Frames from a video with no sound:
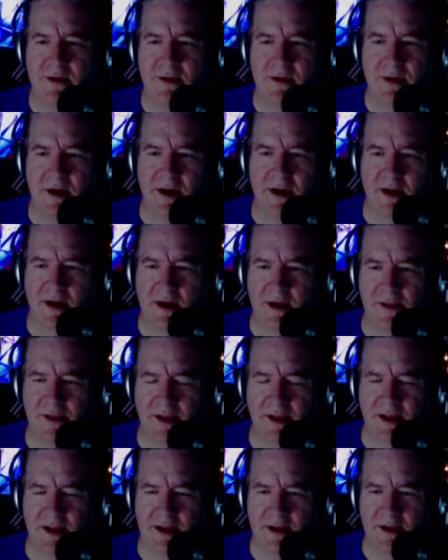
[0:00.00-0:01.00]
I
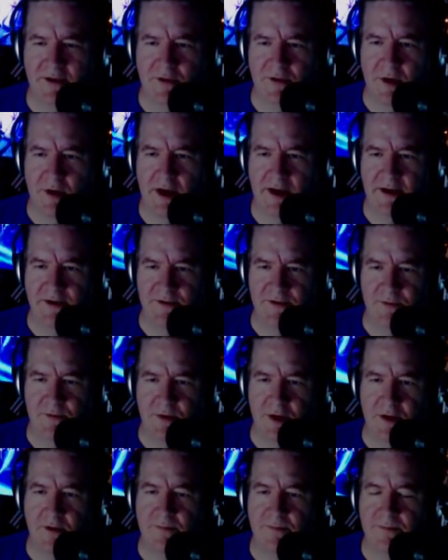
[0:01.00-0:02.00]
think he did great as
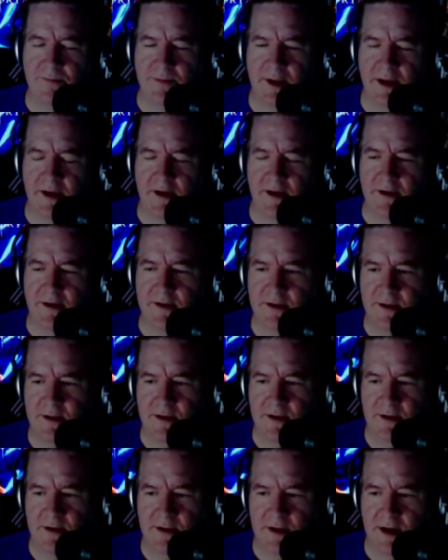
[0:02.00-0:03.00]
well. Yeah.
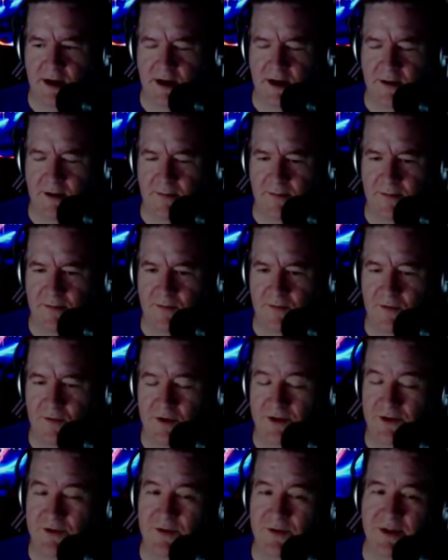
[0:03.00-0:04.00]

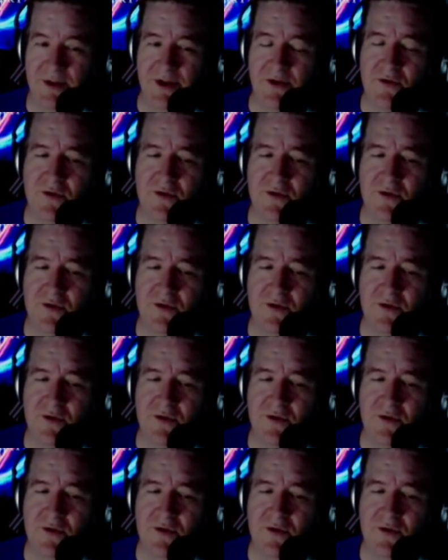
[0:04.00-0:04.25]
Which is really cool.